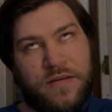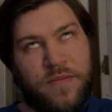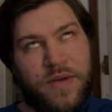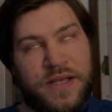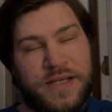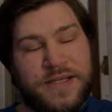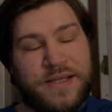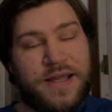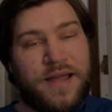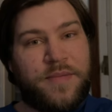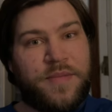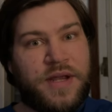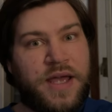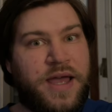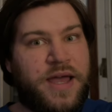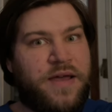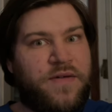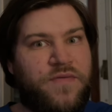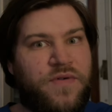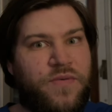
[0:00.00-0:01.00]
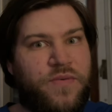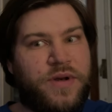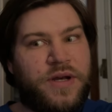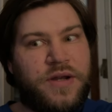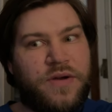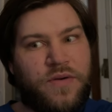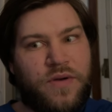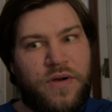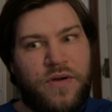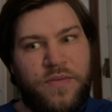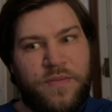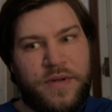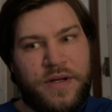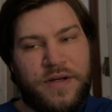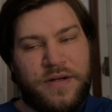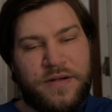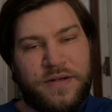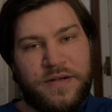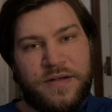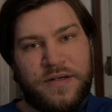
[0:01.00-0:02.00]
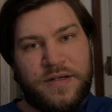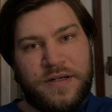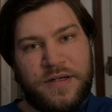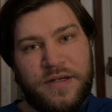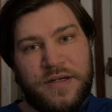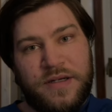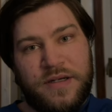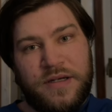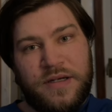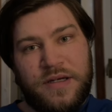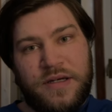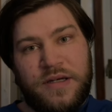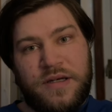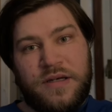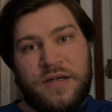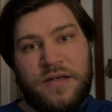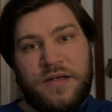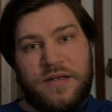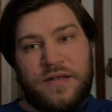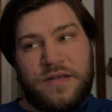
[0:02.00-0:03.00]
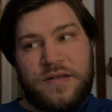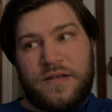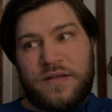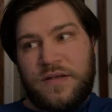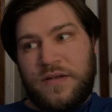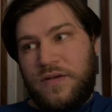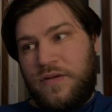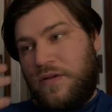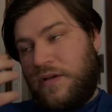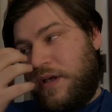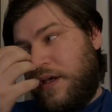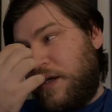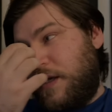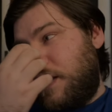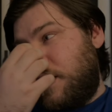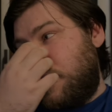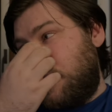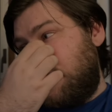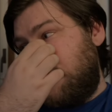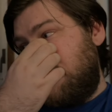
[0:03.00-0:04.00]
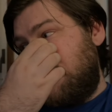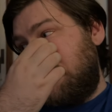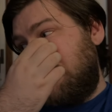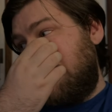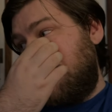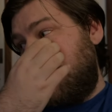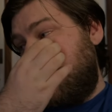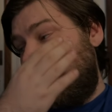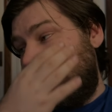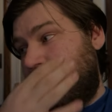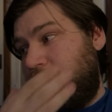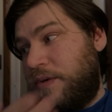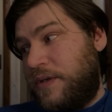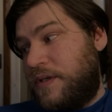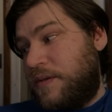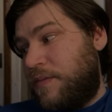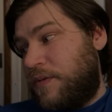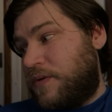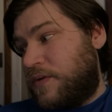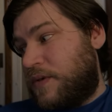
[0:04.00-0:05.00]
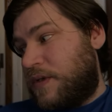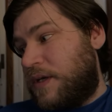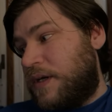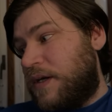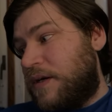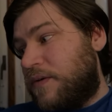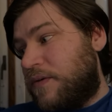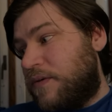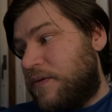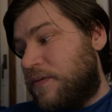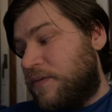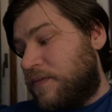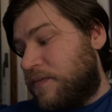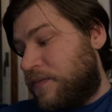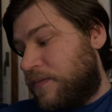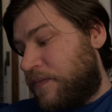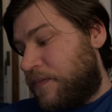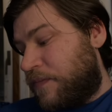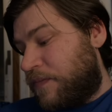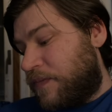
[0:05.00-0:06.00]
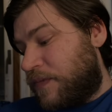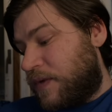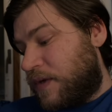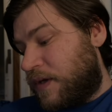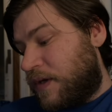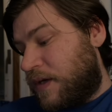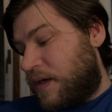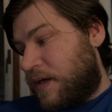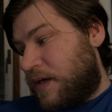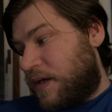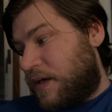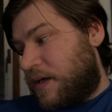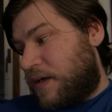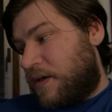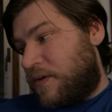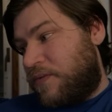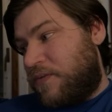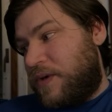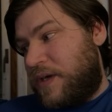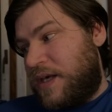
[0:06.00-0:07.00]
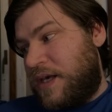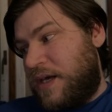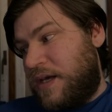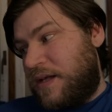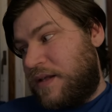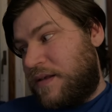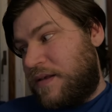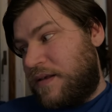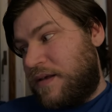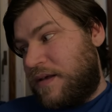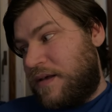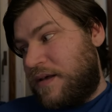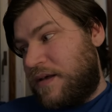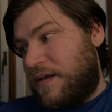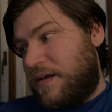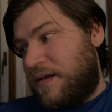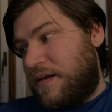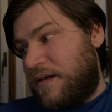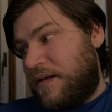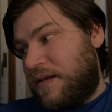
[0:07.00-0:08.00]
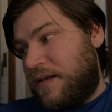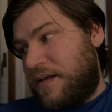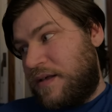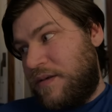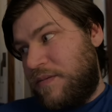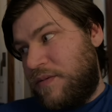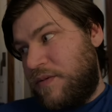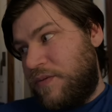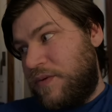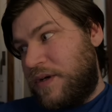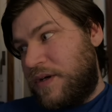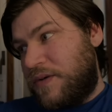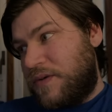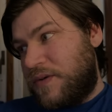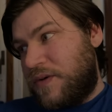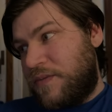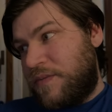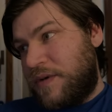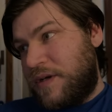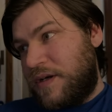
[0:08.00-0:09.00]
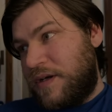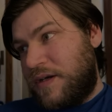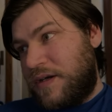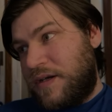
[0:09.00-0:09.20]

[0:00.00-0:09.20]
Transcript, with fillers: the best time to have a window open. So like, what are we supposed to do if we can't uh, keep the windows open?